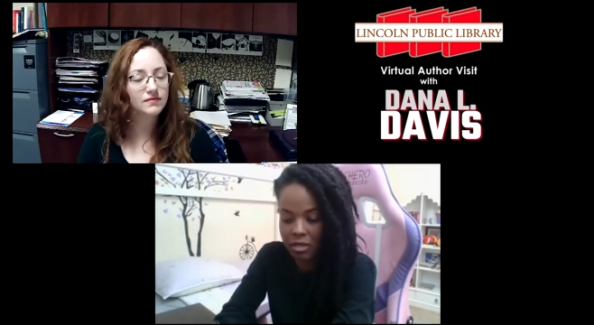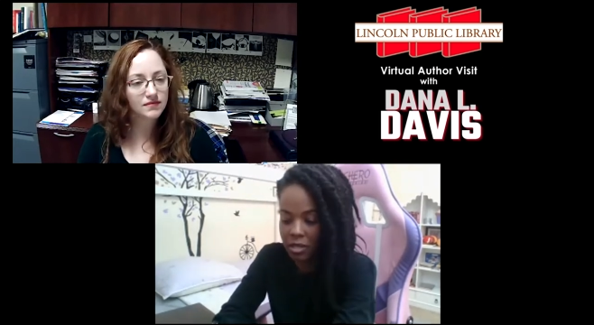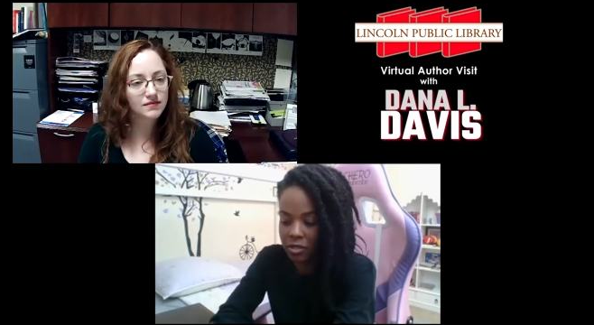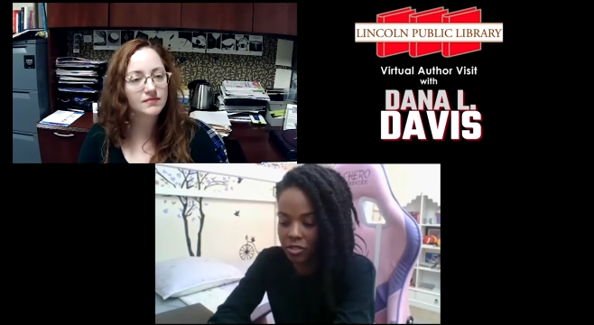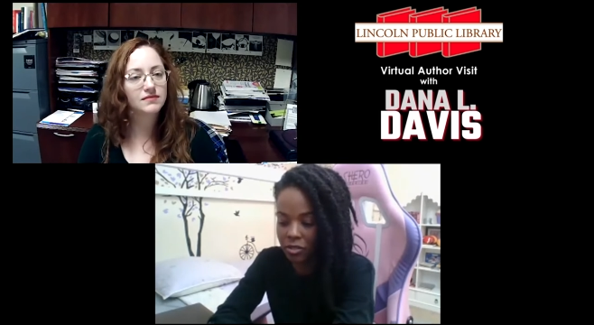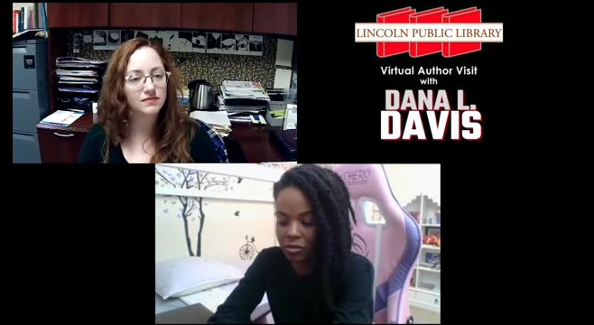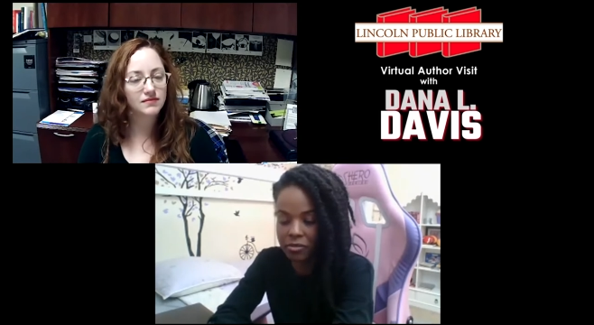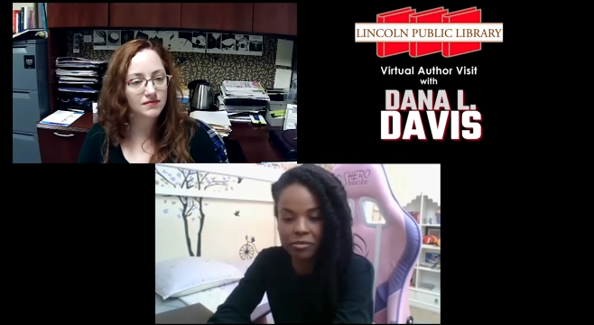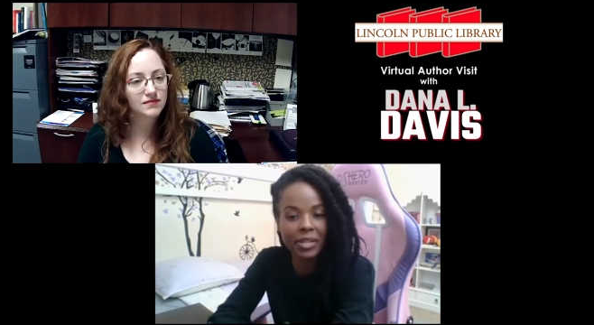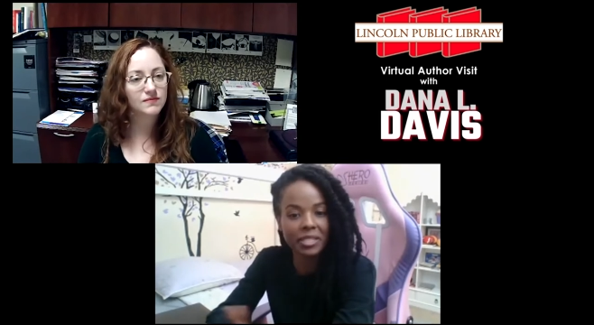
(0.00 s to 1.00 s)

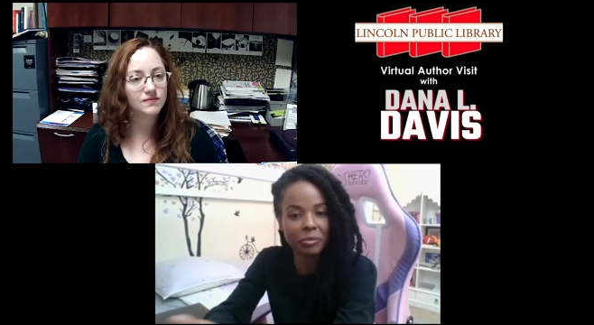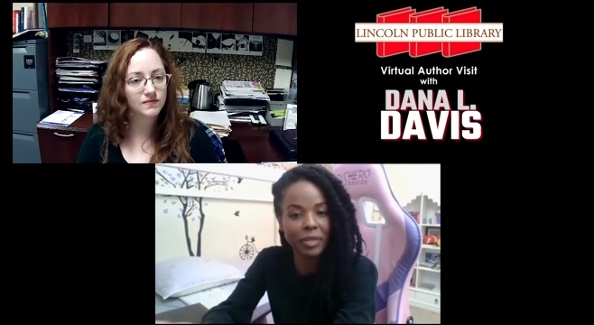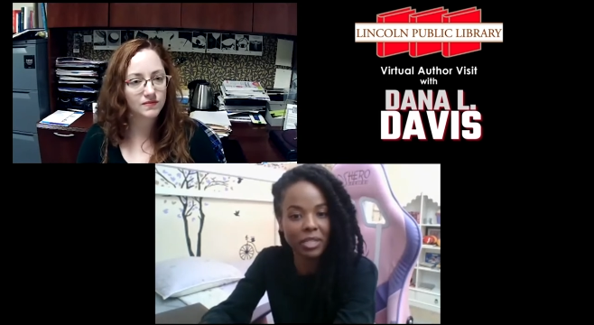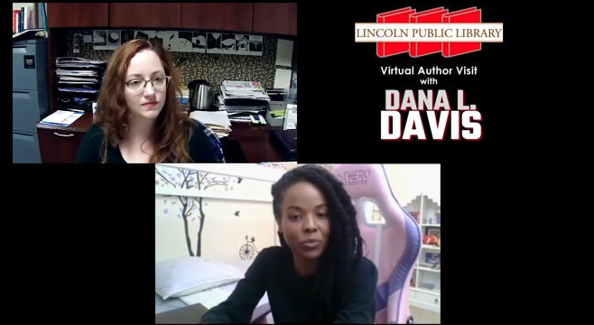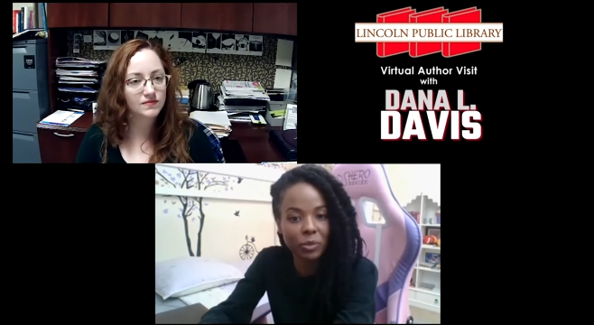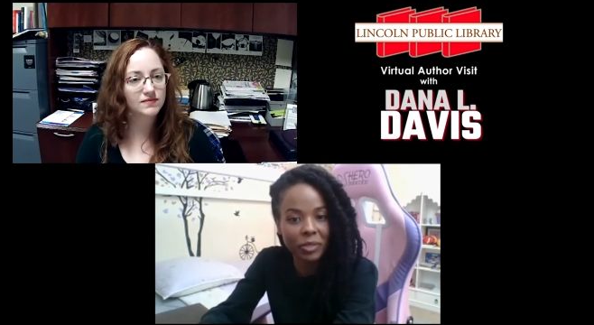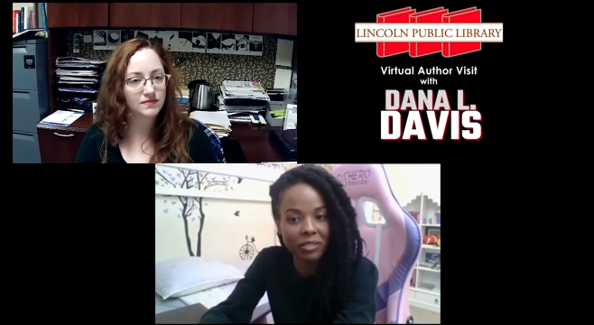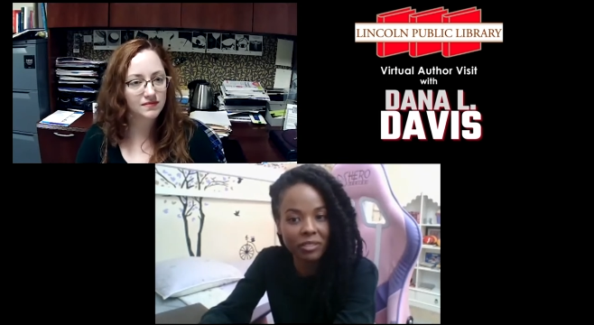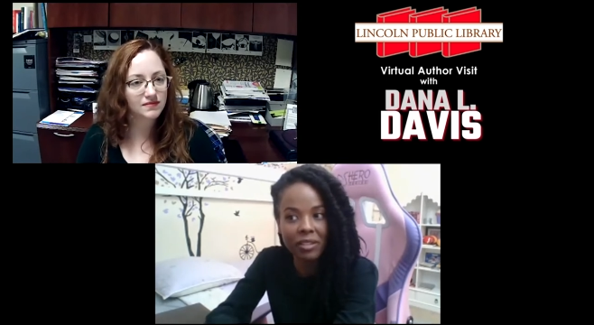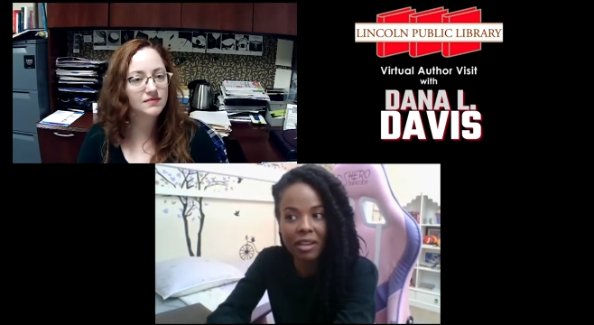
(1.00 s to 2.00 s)
Speaker 1: so as a black woman
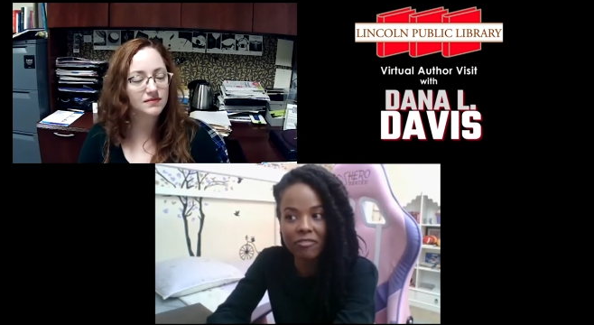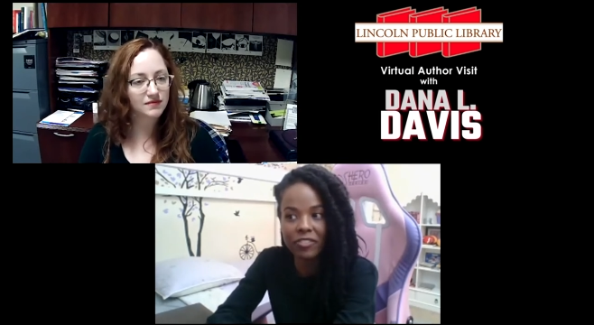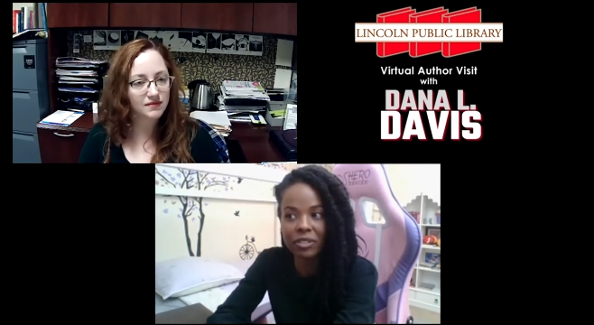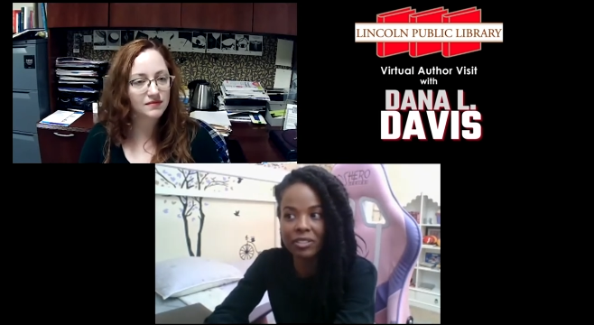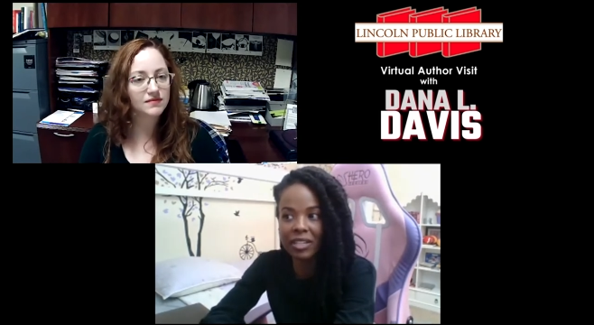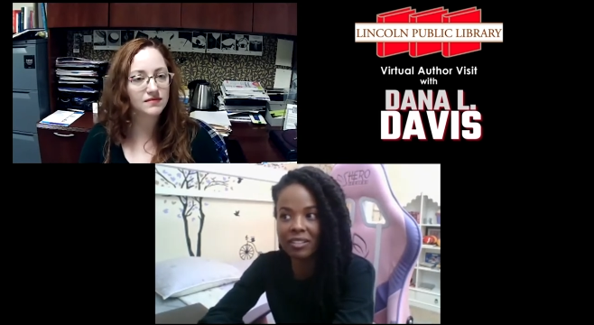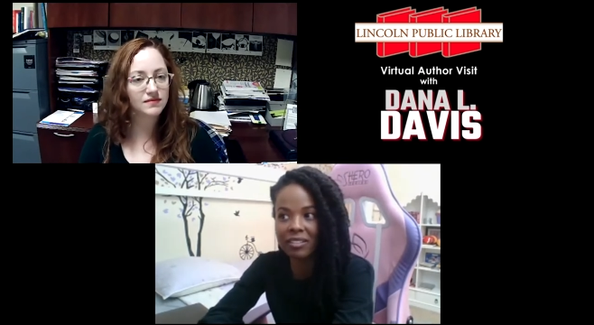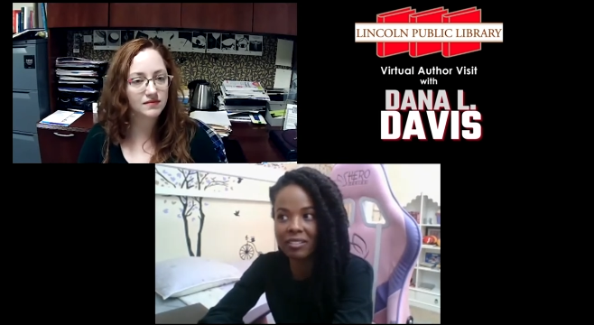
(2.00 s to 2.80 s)
i felt like